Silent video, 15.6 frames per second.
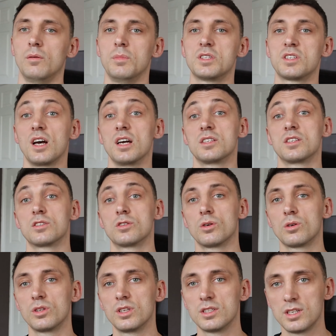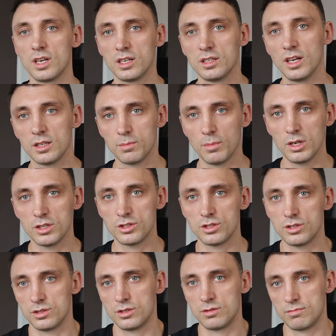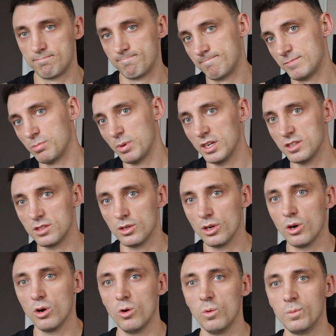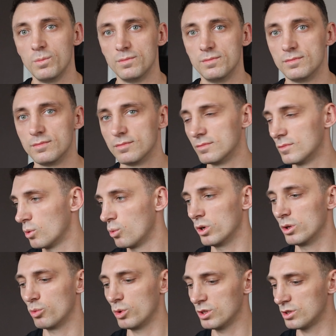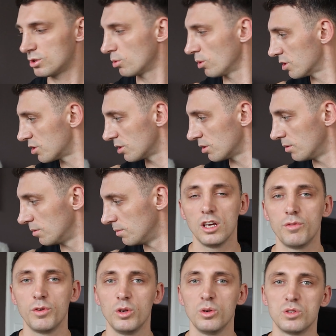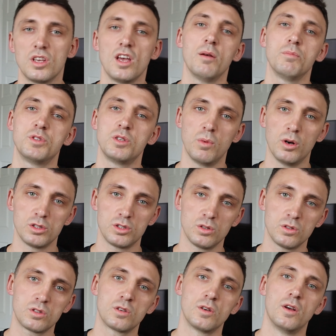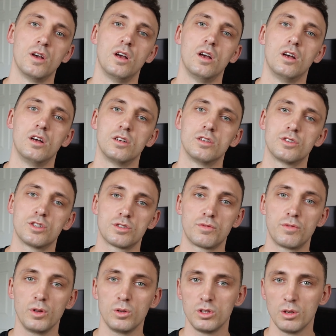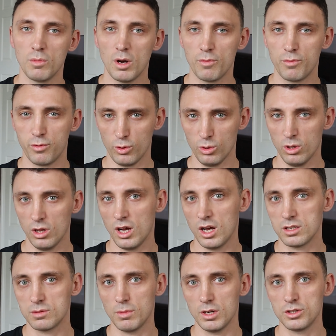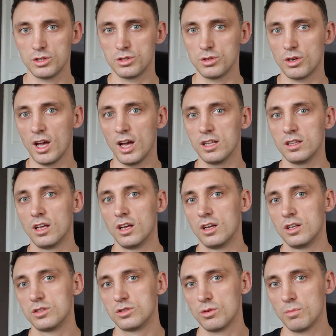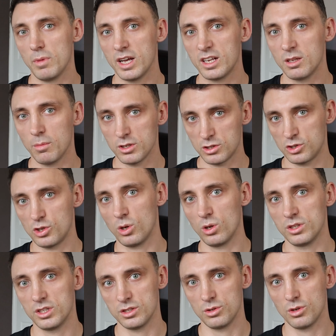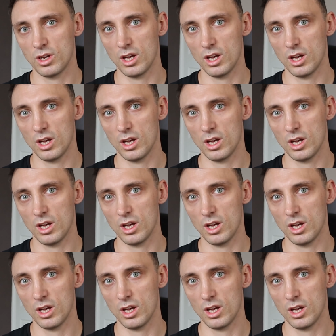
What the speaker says: Besides, it's not going to take that much space in your home. Win-win situation. If you use empty bottles, just fill them up full as much as you can to make them as solid as you